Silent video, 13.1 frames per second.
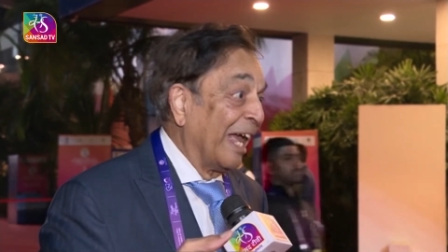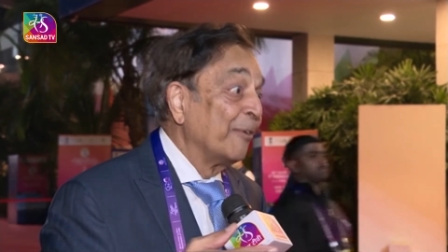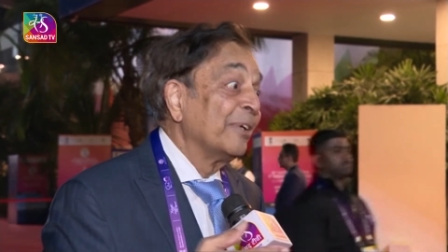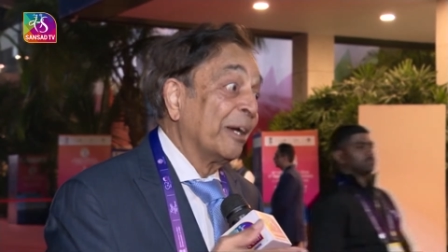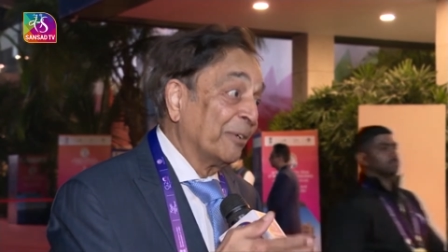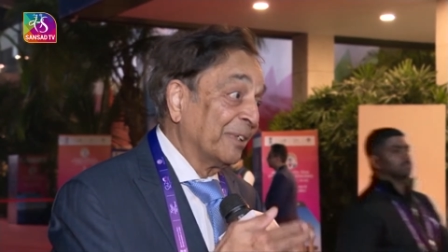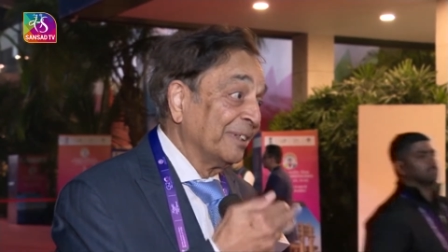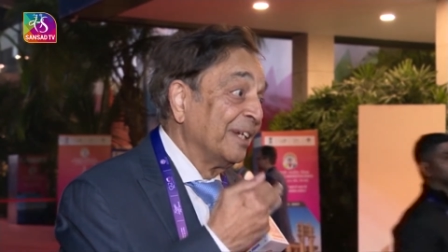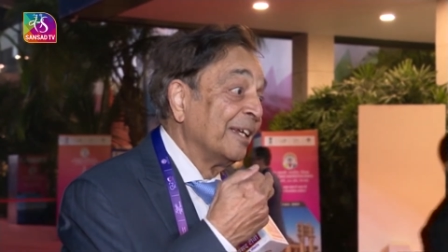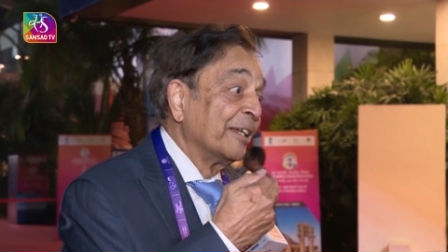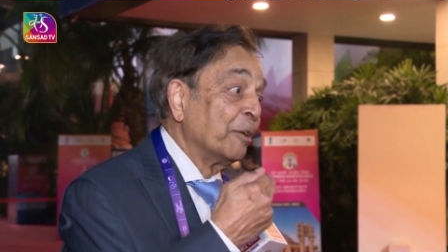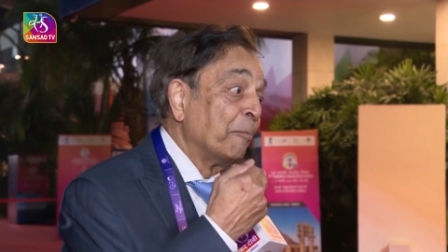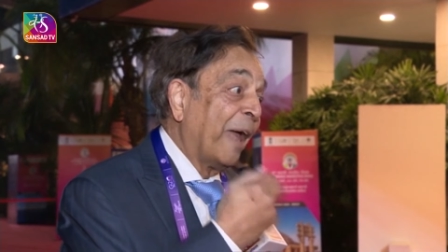Have you ever
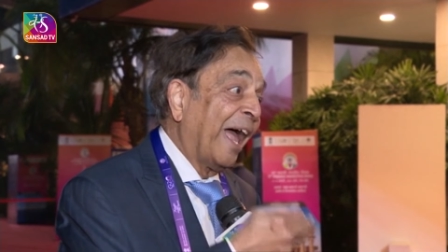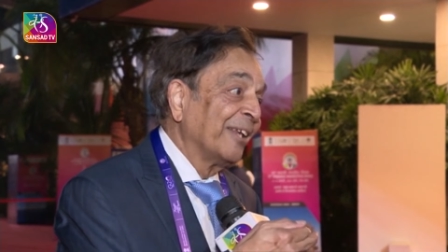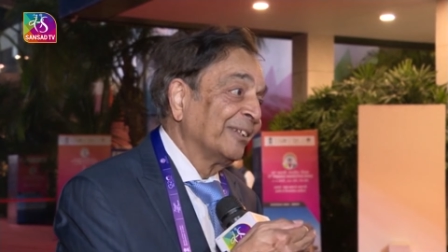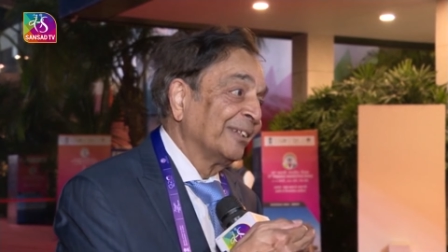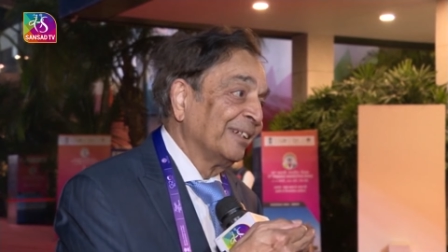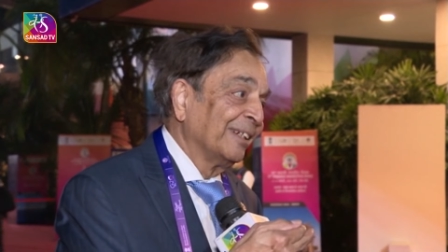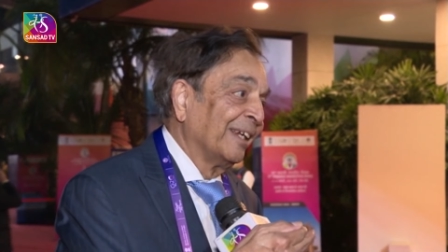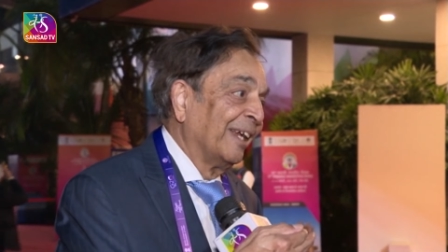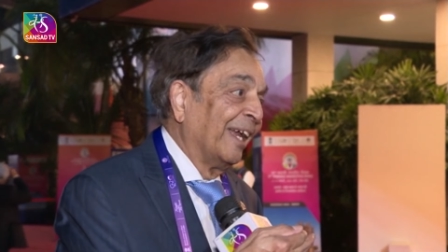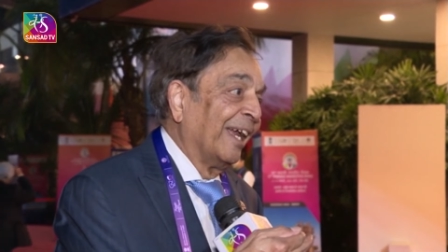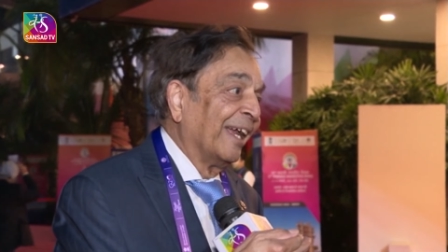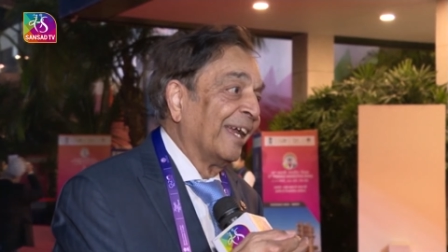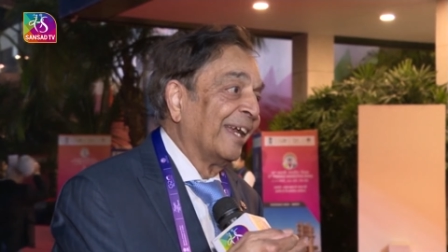imagined
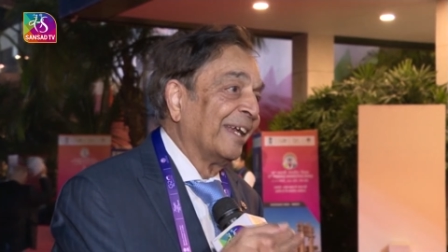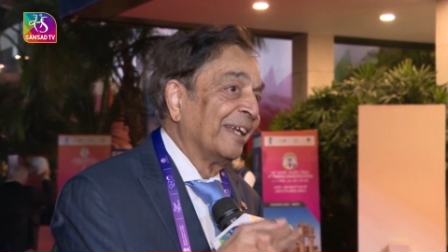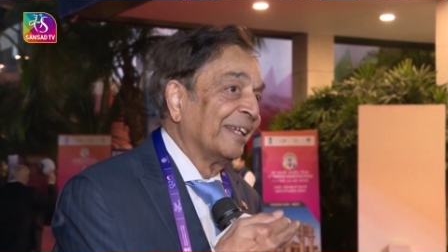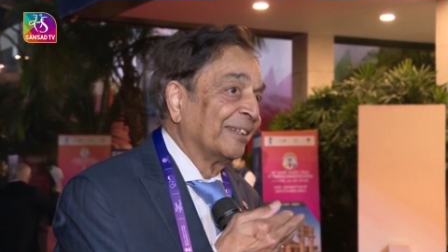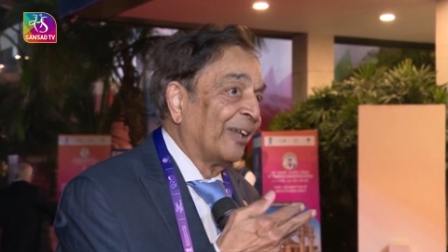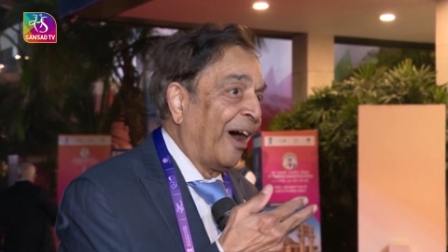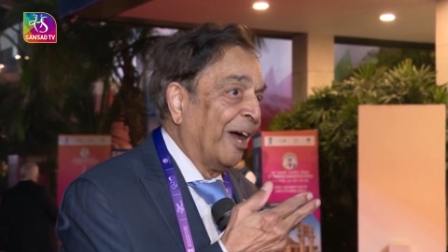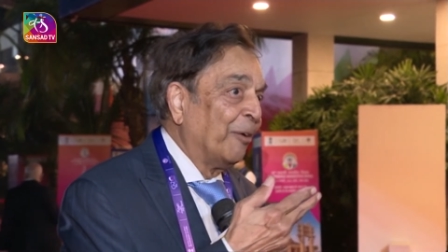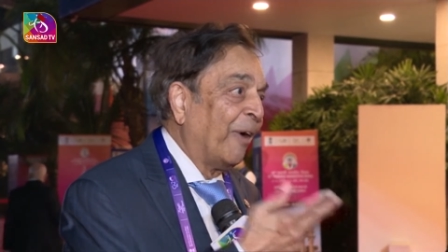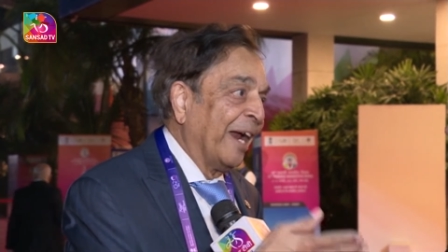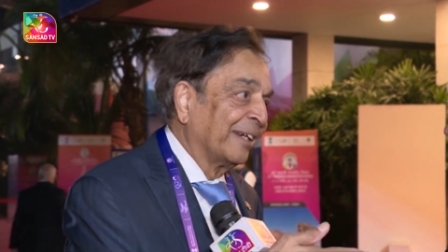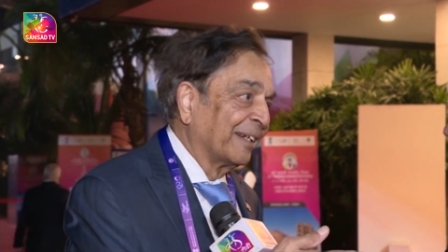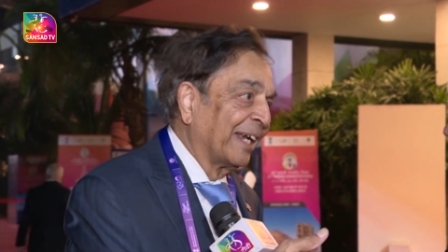a
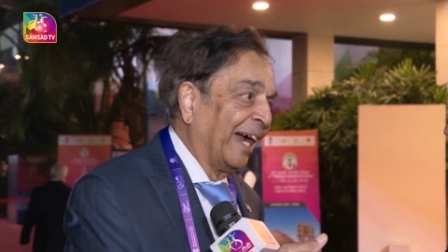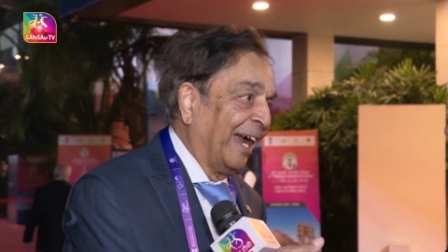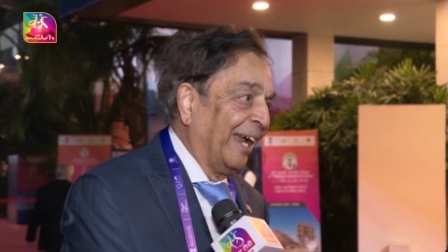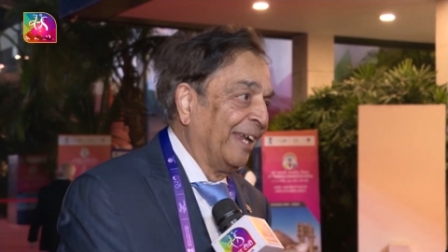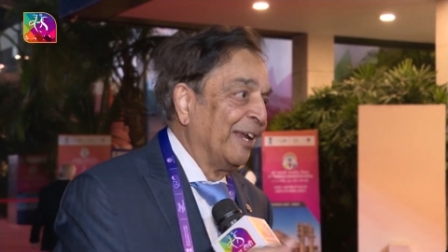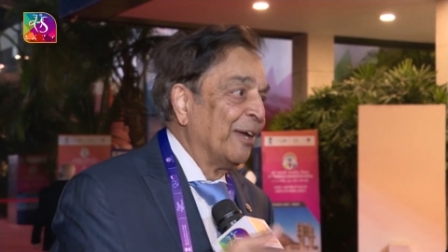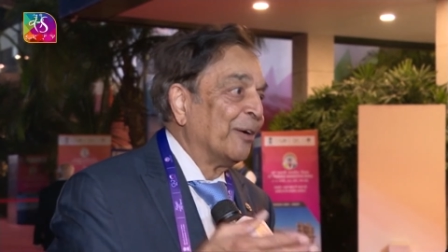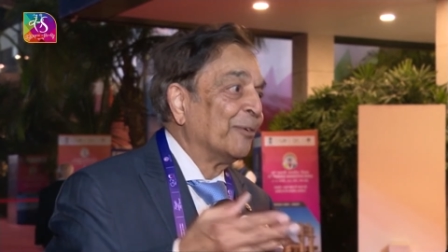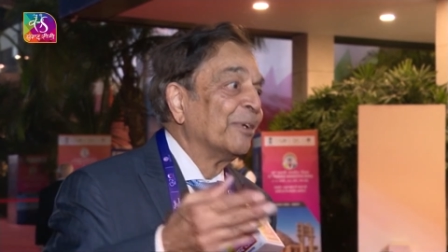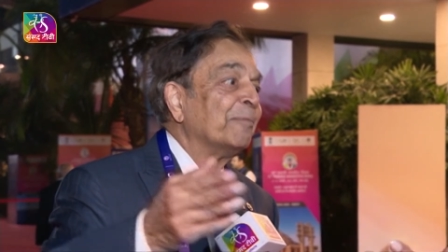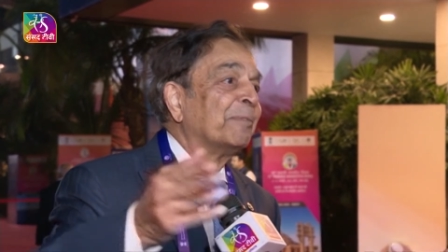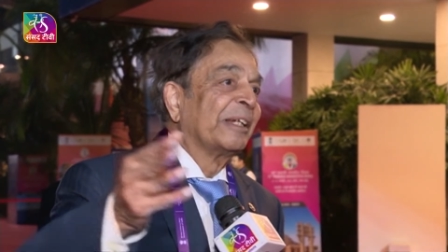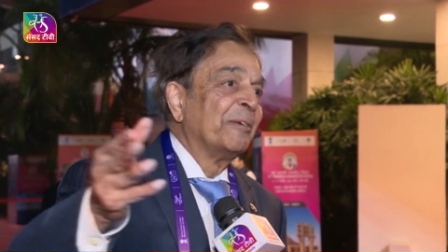non-white guy
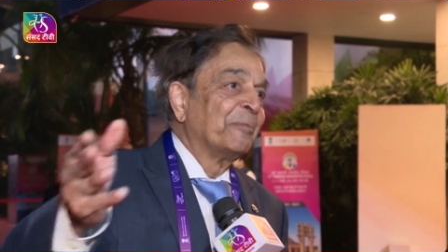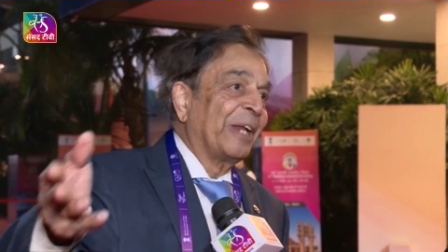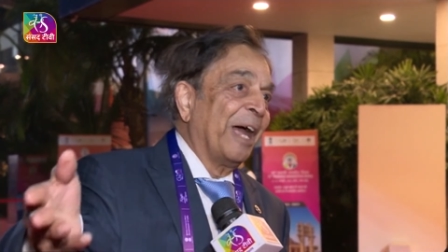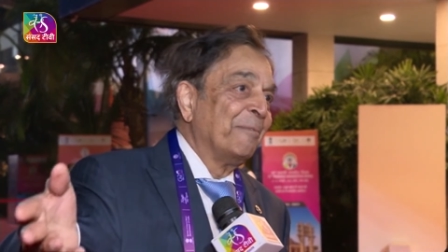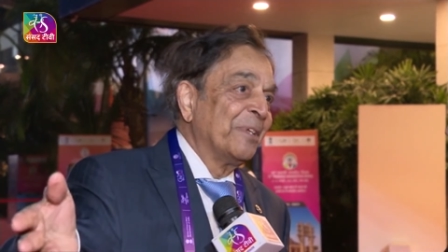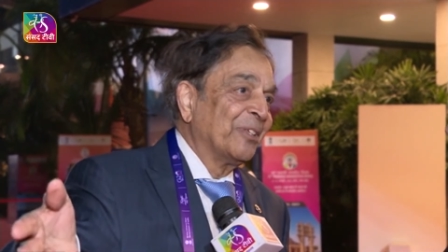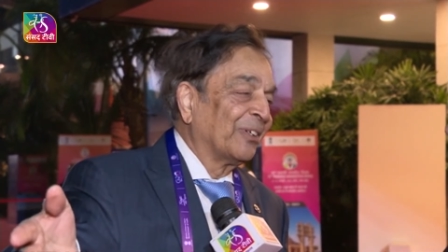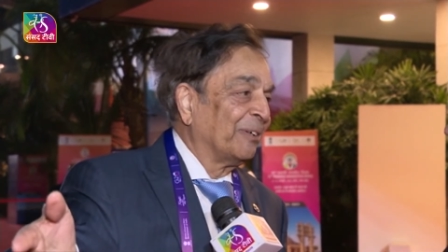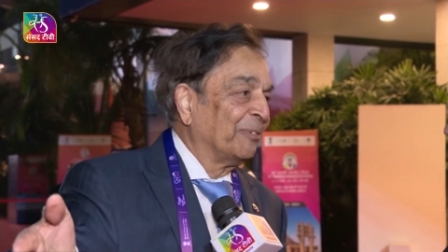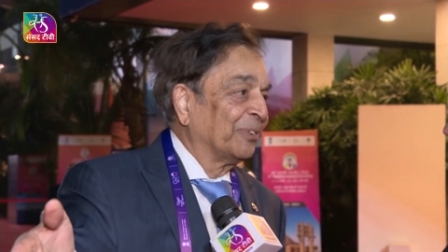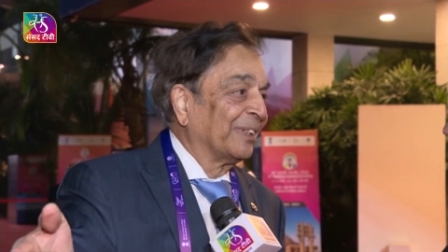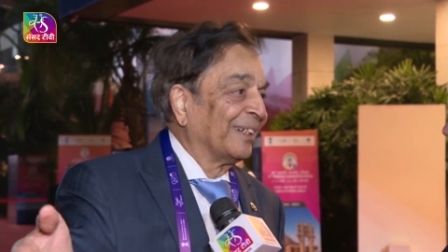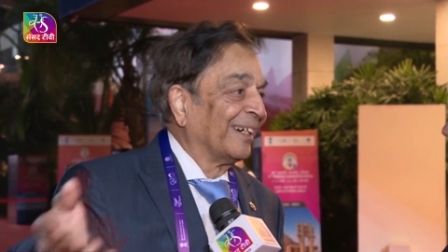will become Prime Minister
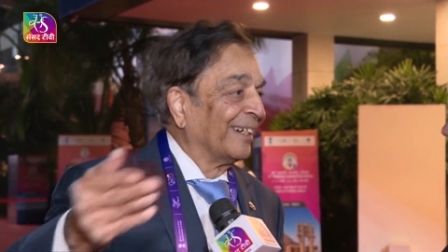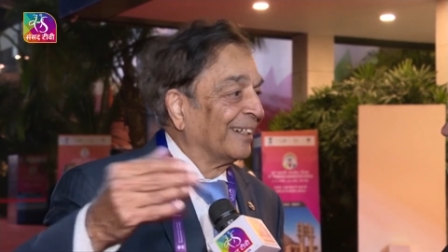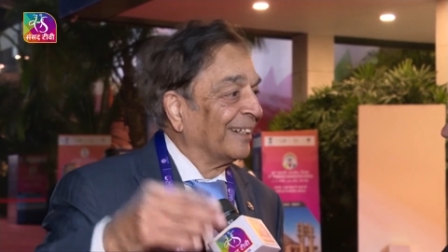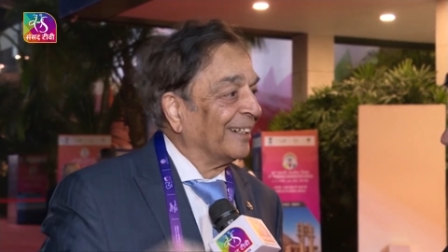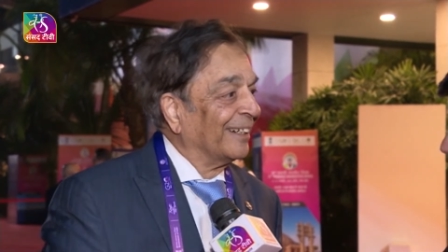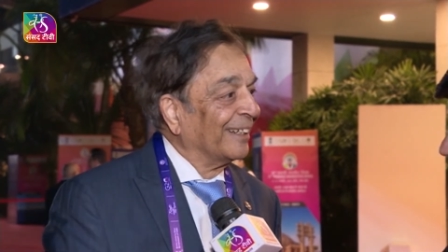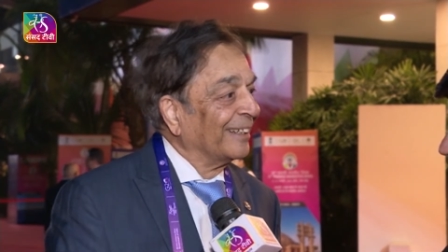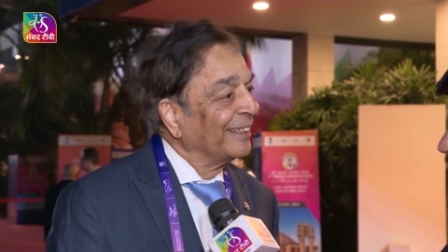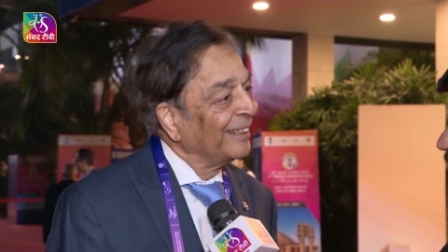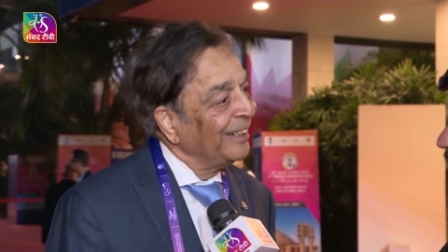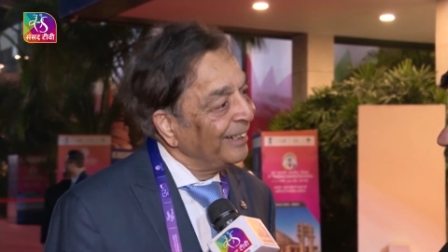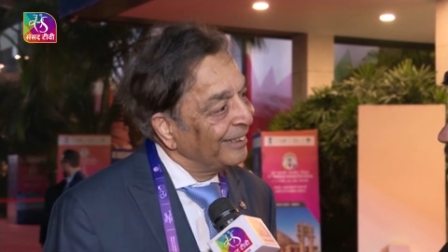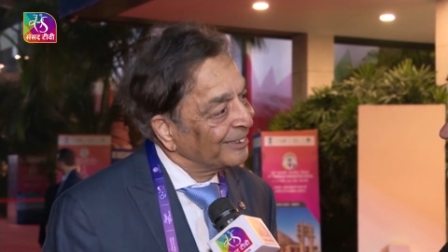of uh,
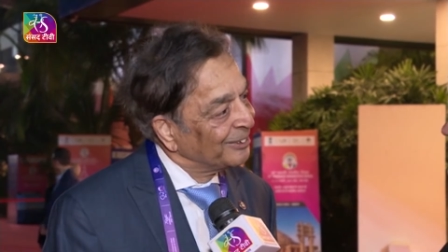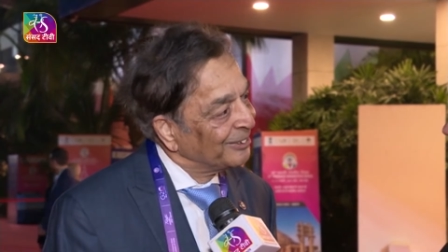England?